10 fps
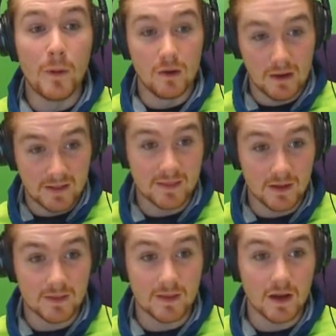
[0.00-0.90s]
Ropo, let's
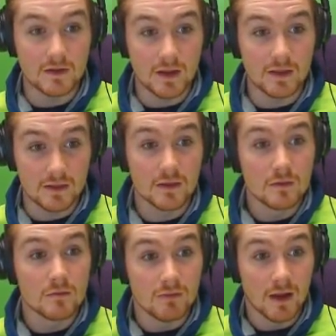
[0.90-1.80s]
not start this.
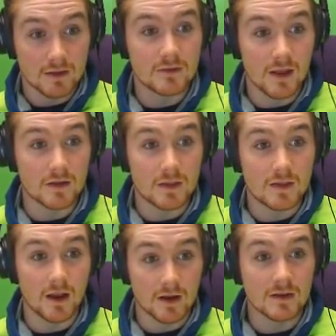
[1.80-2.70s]
Let's yeah, not right.
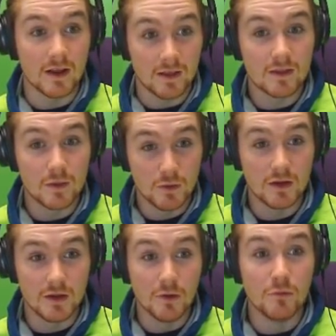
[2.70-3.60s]
start this. You're right,
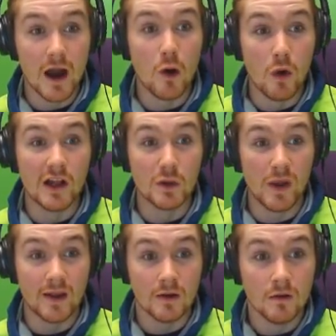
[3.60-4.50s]
you're right, you know I'll
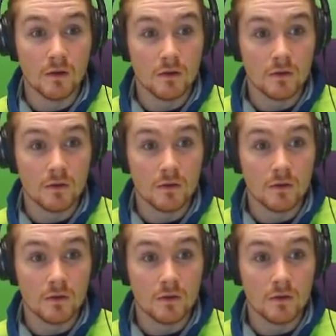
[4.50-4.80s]
win.